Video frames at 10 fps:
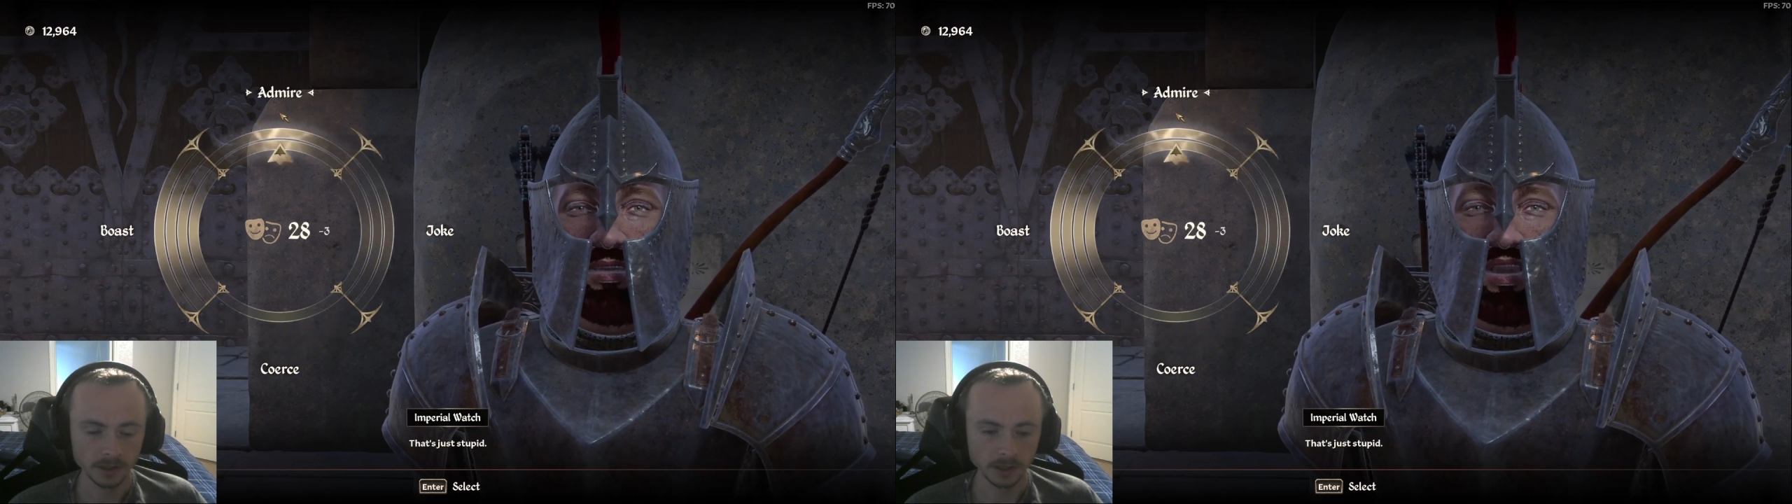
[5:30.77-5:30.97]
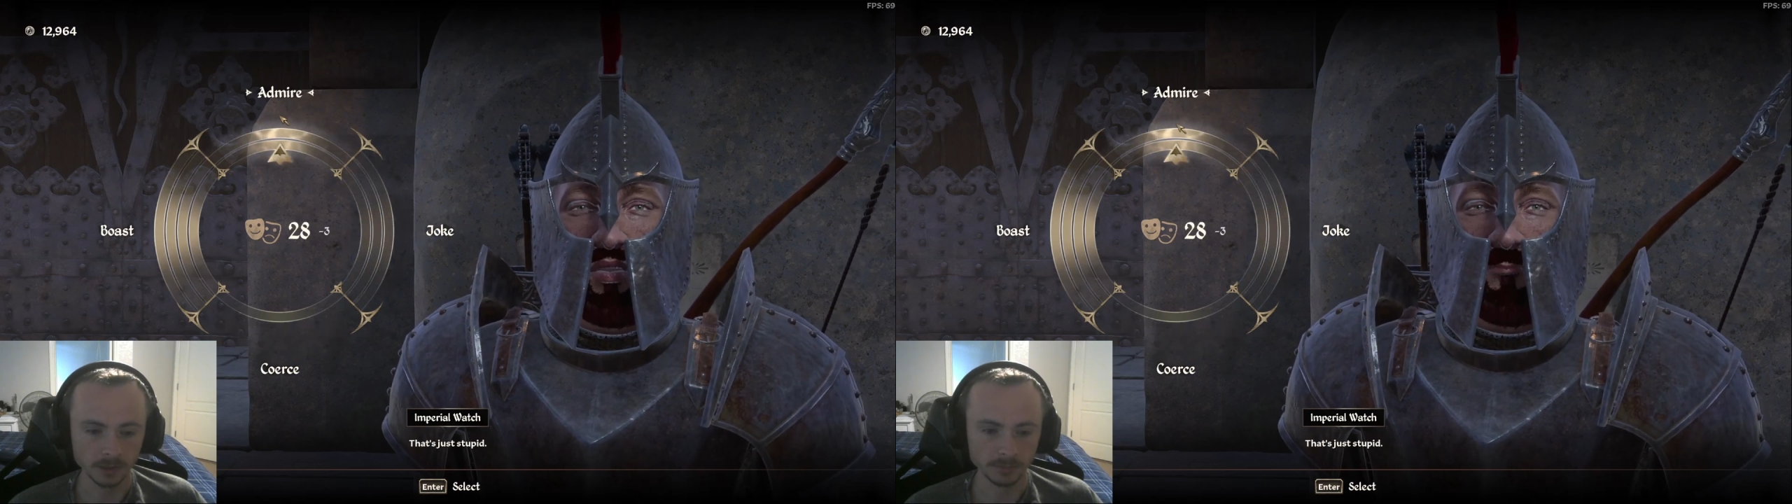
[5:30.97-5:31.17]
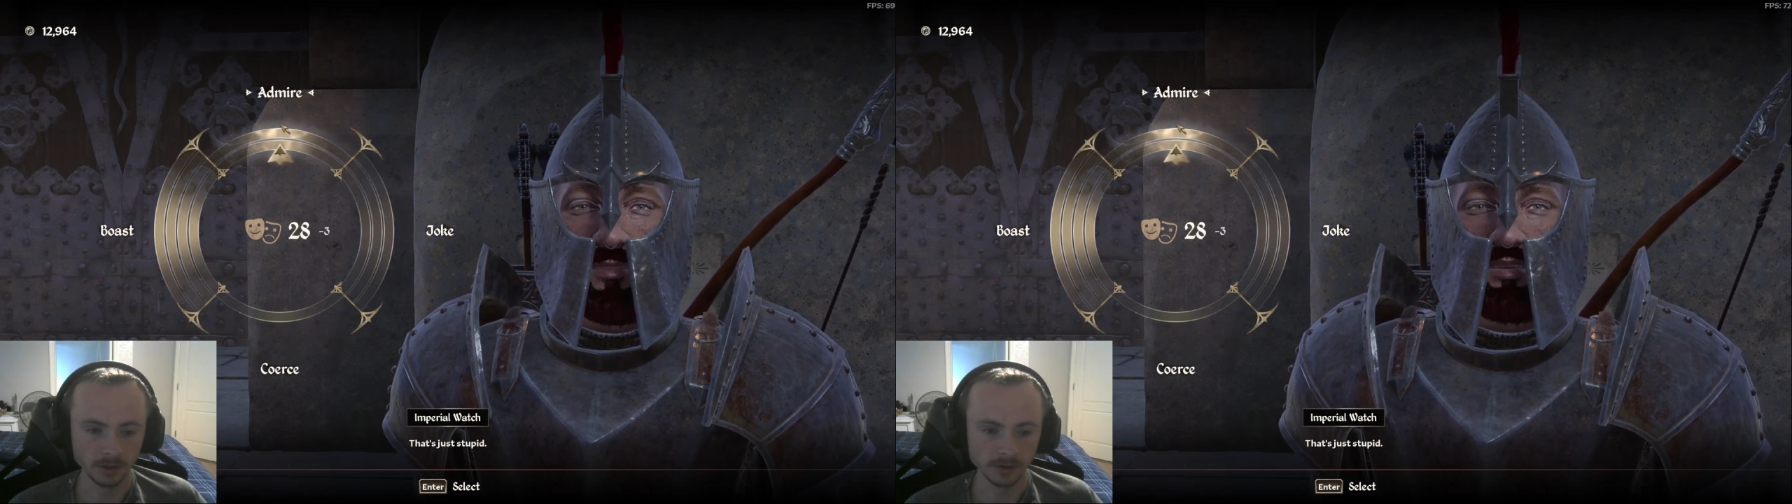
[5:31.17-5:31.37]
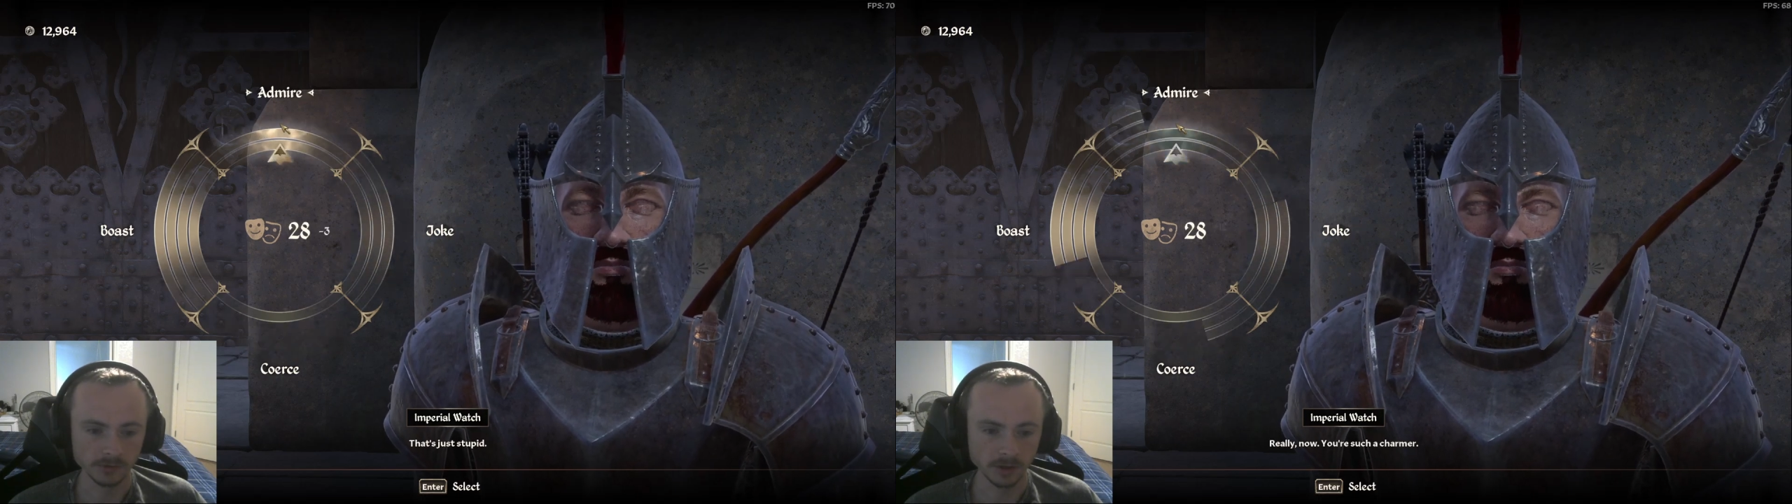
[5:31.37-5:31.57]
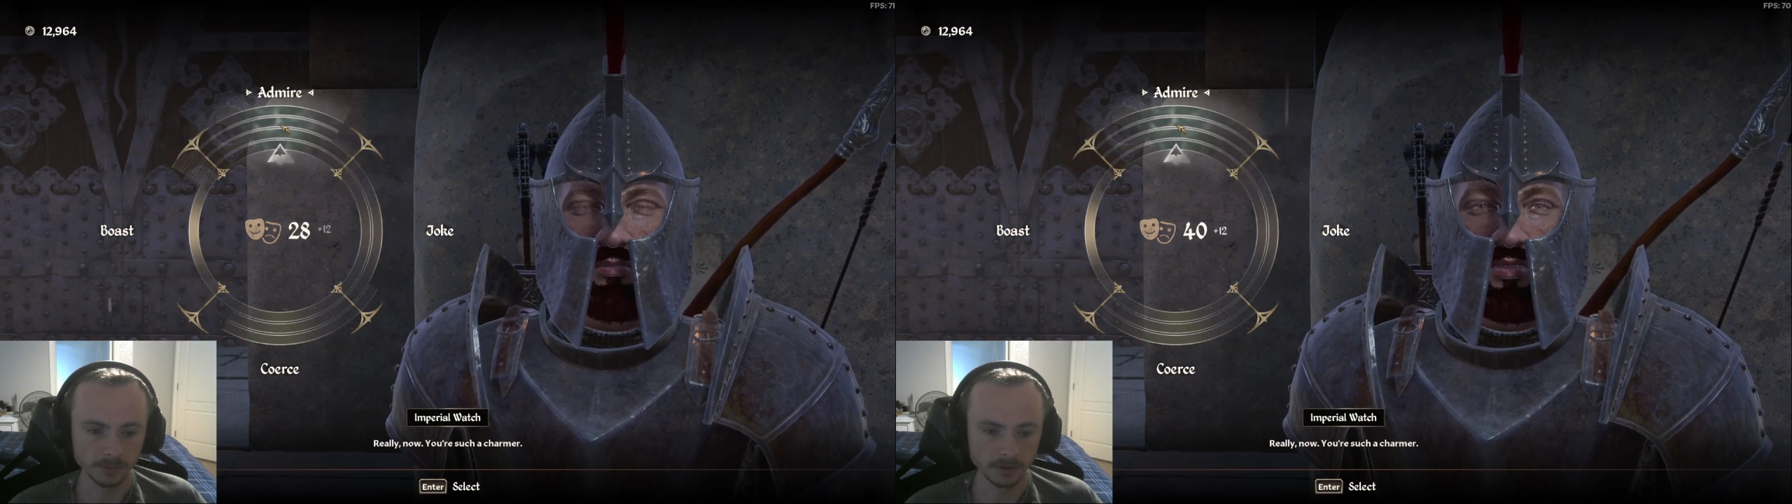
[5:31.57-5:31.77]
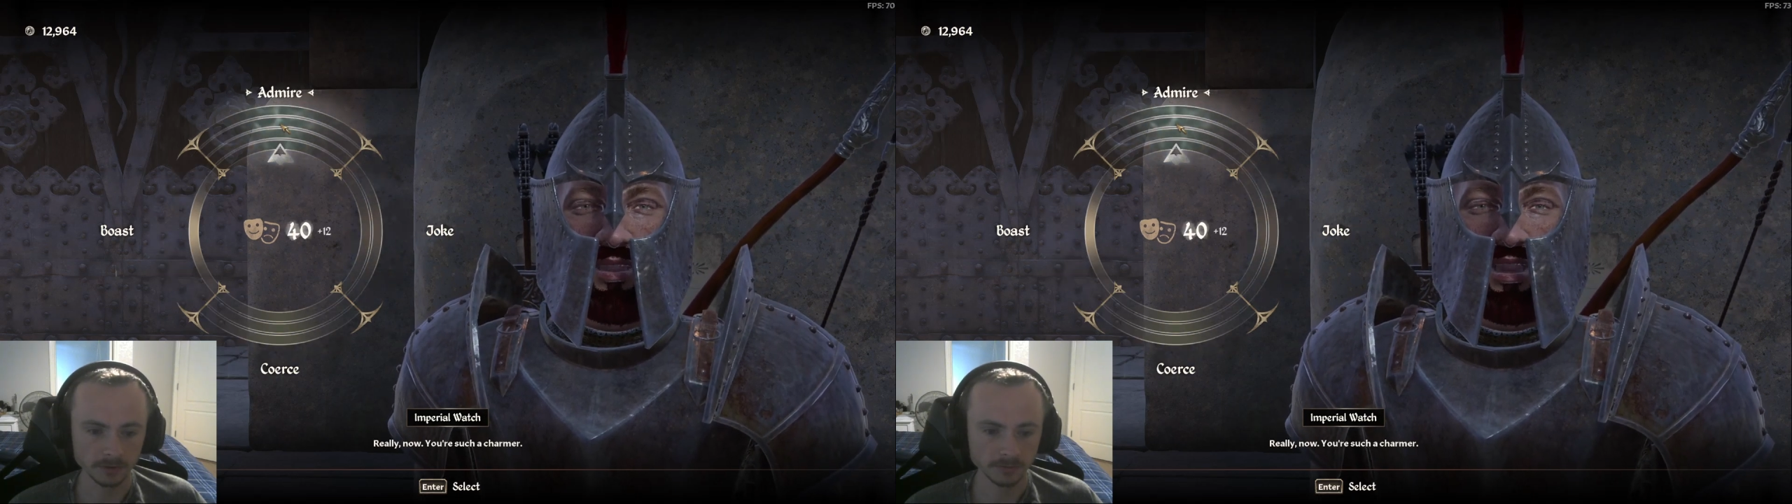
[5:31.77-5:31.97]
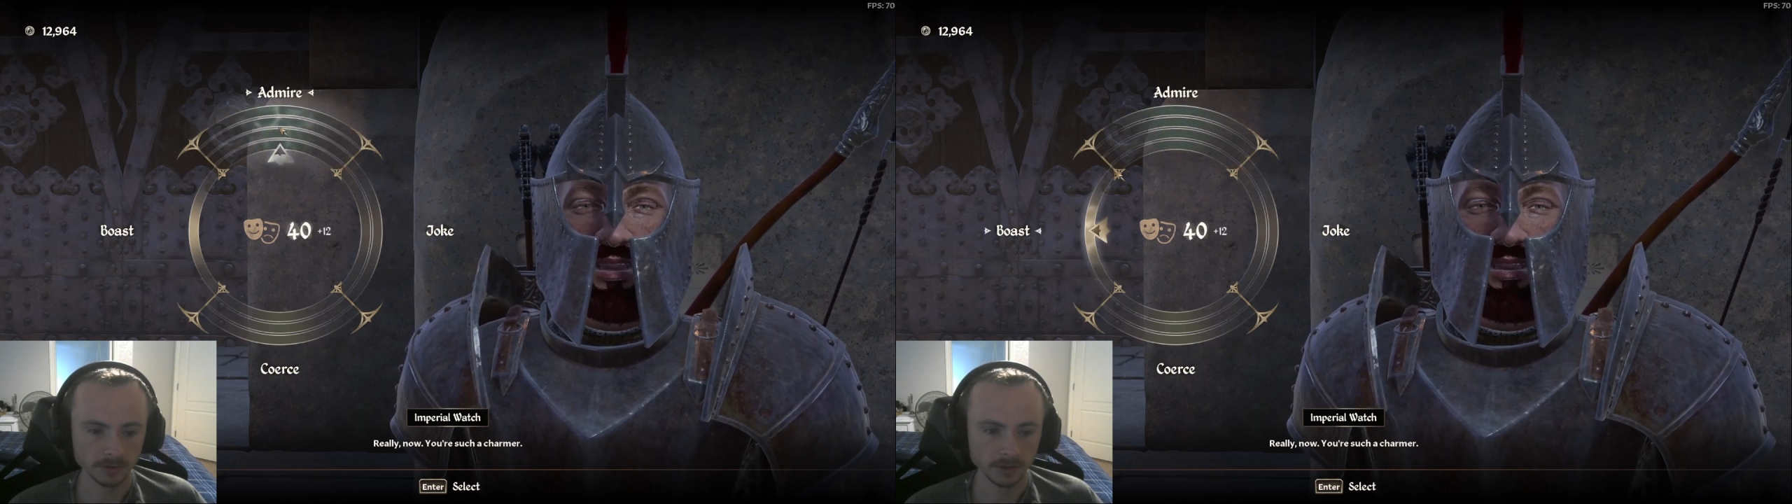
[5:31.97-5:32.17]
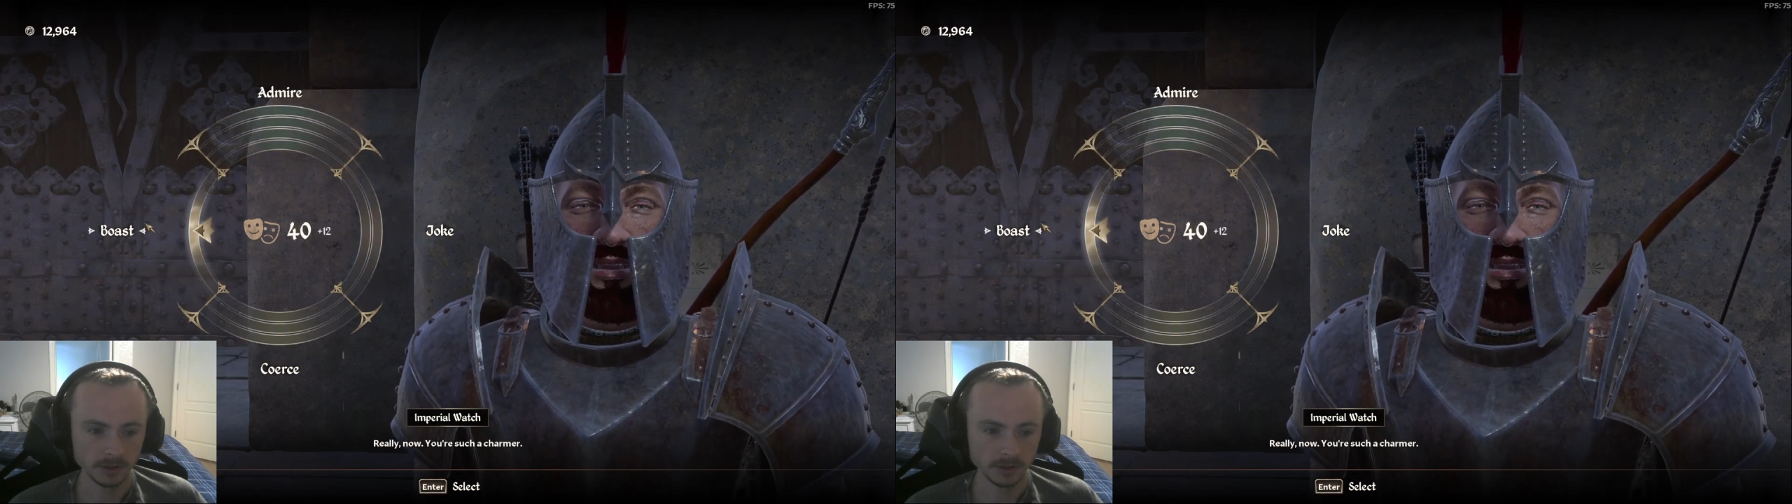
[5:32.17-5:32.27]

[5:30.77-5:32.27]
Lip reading: hit a plus up here,